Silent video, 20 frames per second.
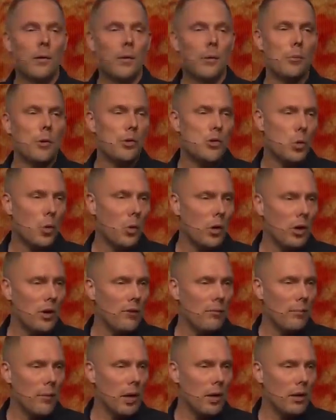the majority
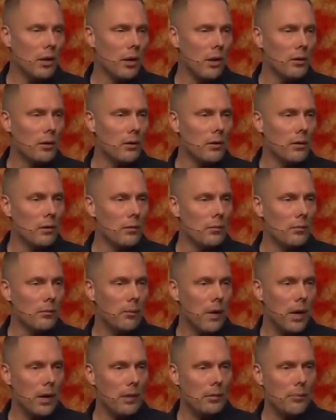of my
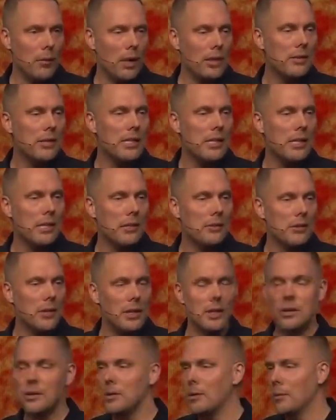my teens
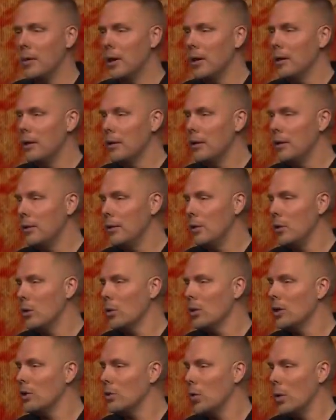and into my
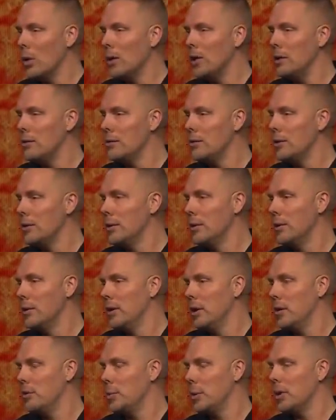early 20s,
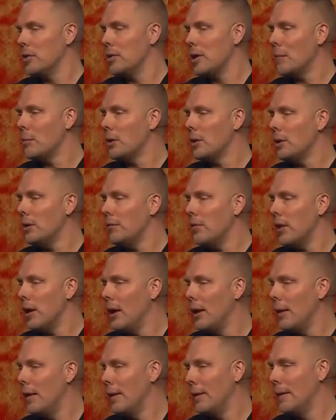is because I believed
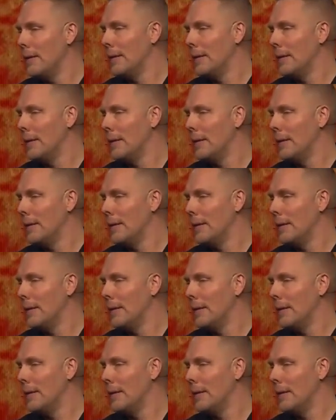that.